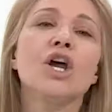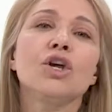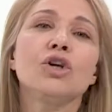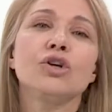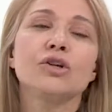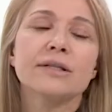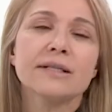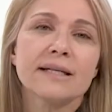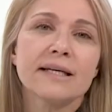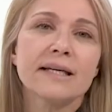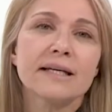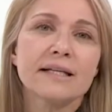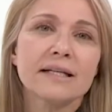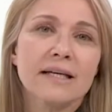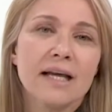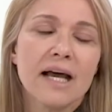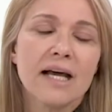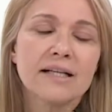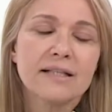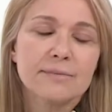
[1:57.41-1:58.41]
Your skin
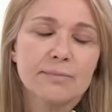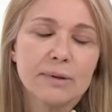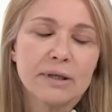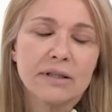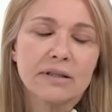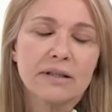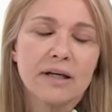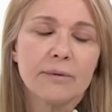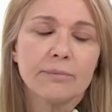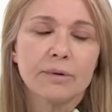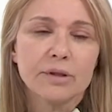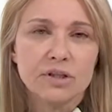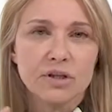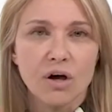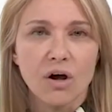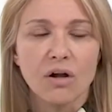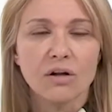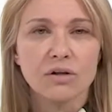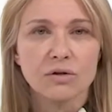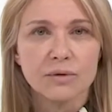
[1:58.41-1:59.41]
does build up a
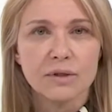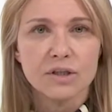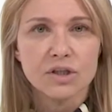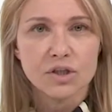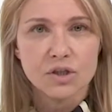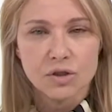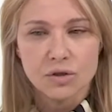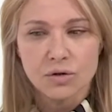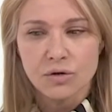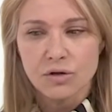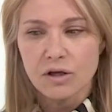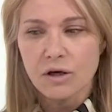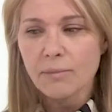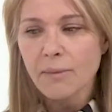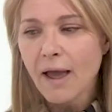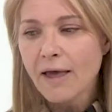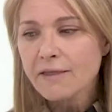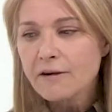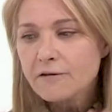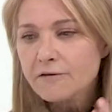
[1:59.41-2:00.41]
tolerance to them,
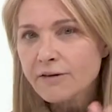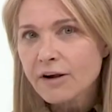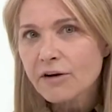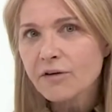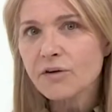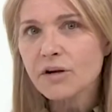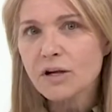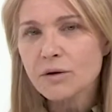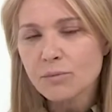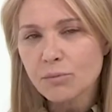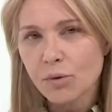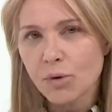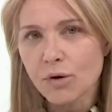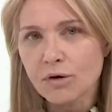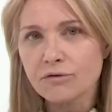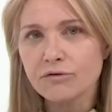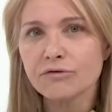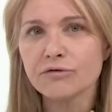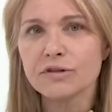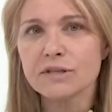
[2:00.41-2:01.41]
and they're very
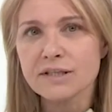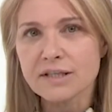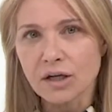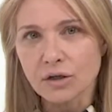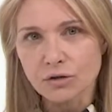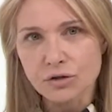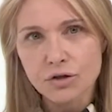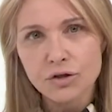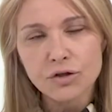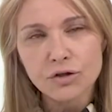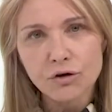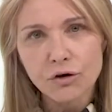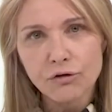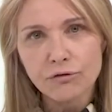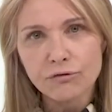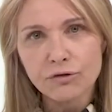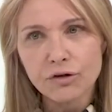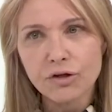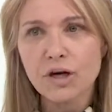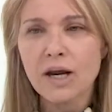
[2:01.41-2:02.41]
important for cell
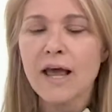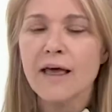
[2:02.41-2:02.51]
turnover.